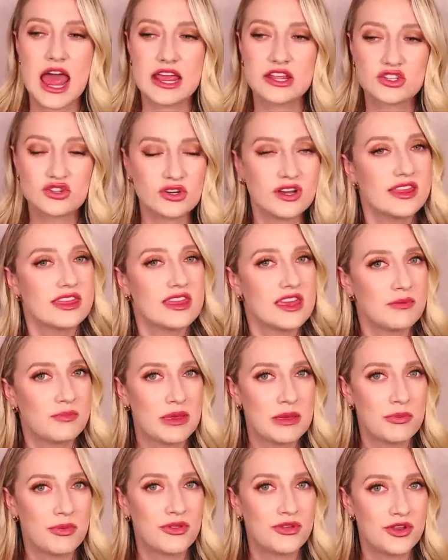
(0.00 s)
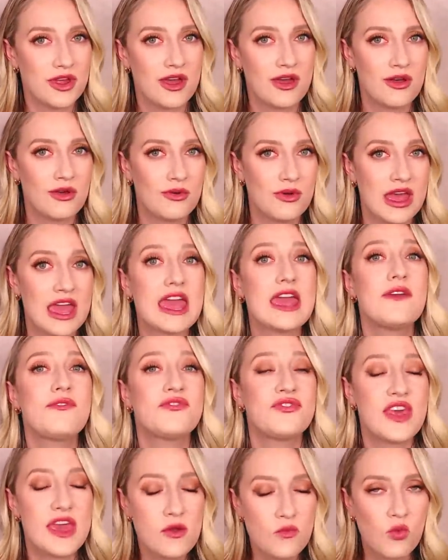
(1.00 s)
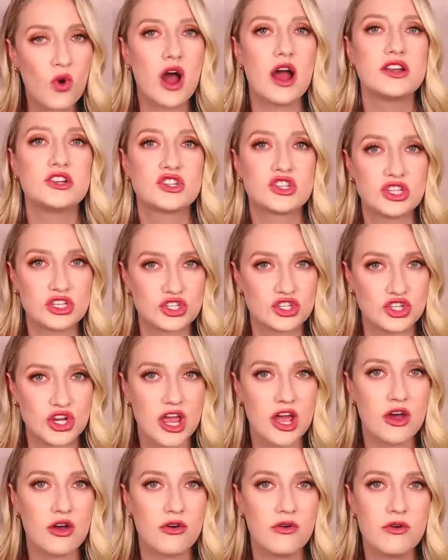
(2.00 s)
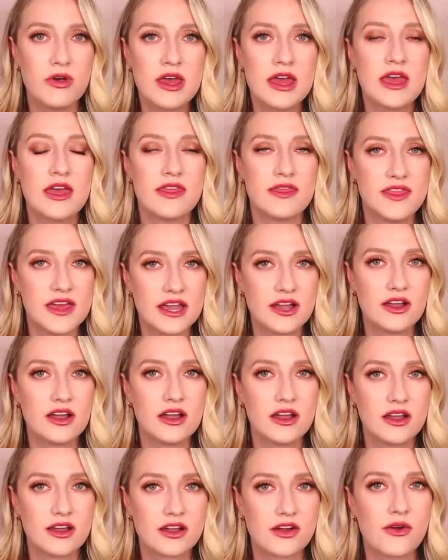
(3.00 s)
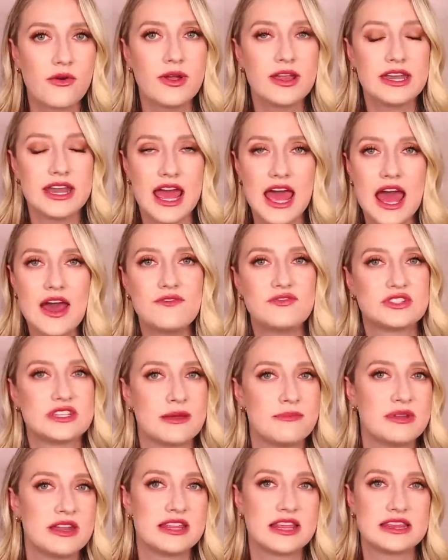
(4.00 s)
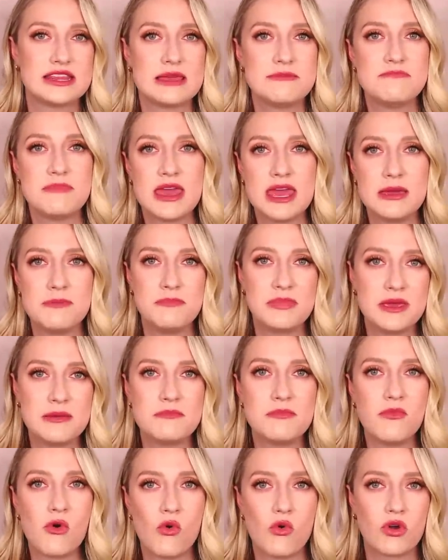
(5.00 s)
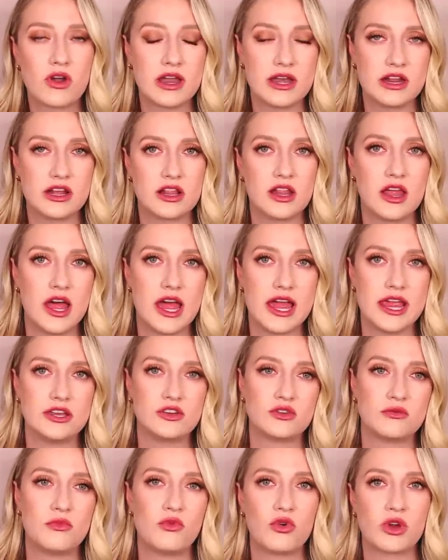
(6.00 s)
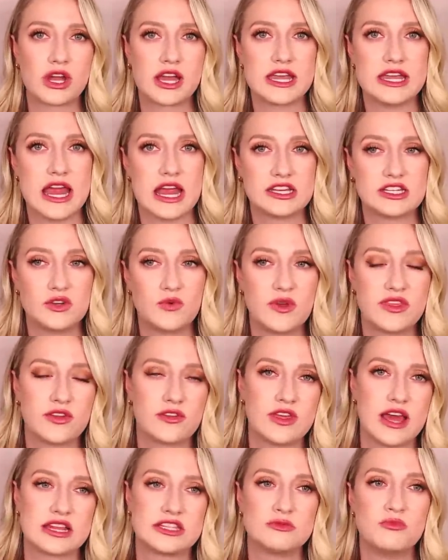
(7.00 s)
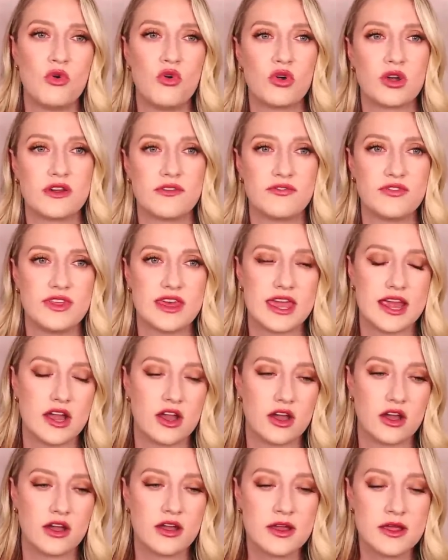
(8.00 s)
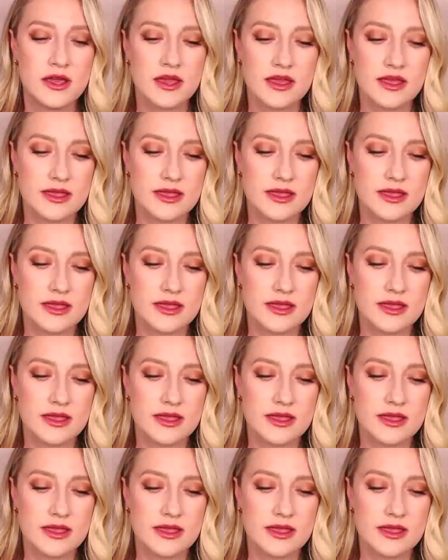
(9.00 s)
I sort of think people know if they watch the show, they're going to have somebody that they may be more inclined or more connected with, or that's more of their,